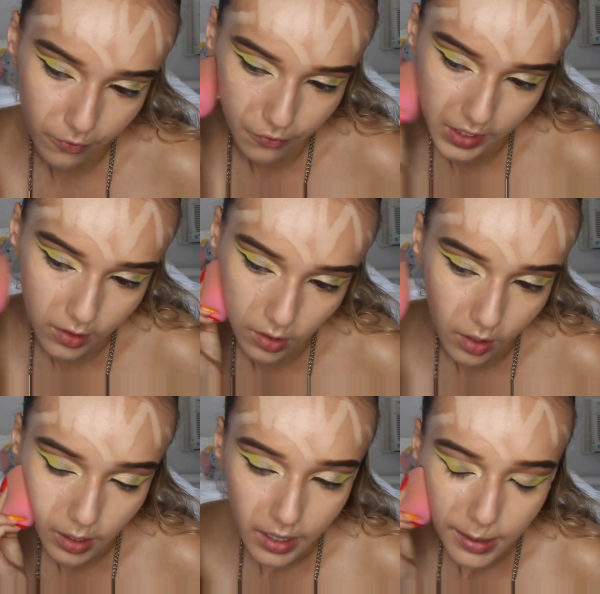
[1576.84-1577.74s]

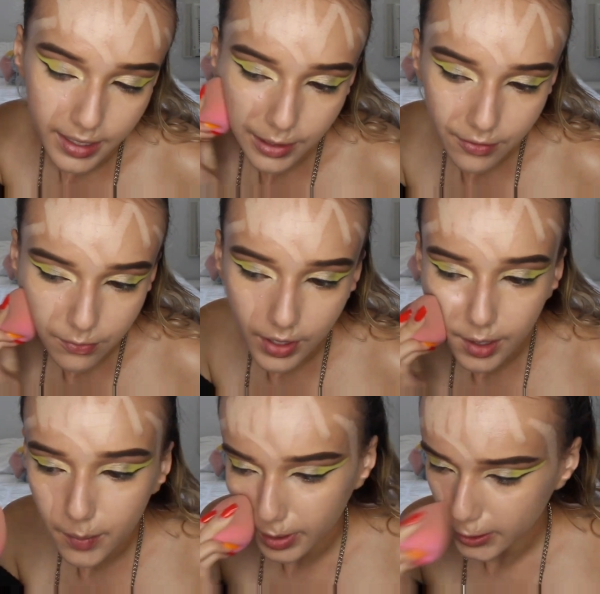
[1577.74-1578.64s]
feel. It
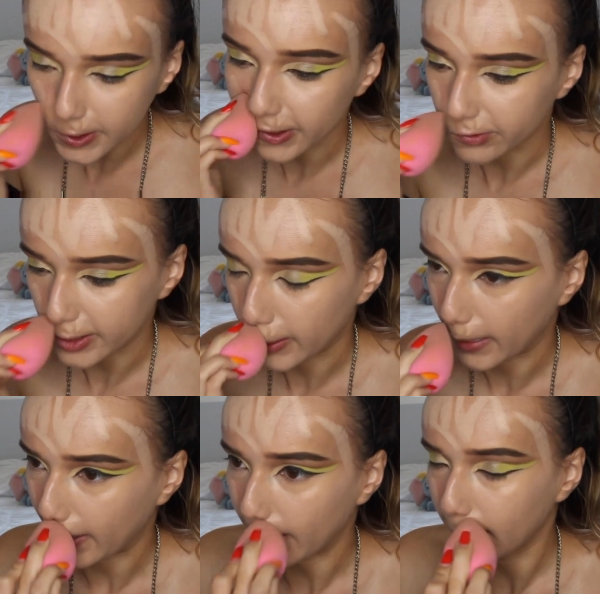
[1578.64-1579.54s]
very much gives you
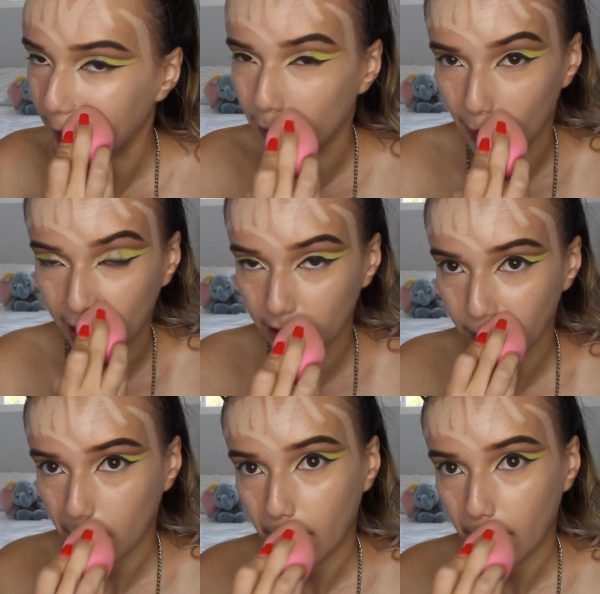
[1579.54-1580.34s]
like a lightweight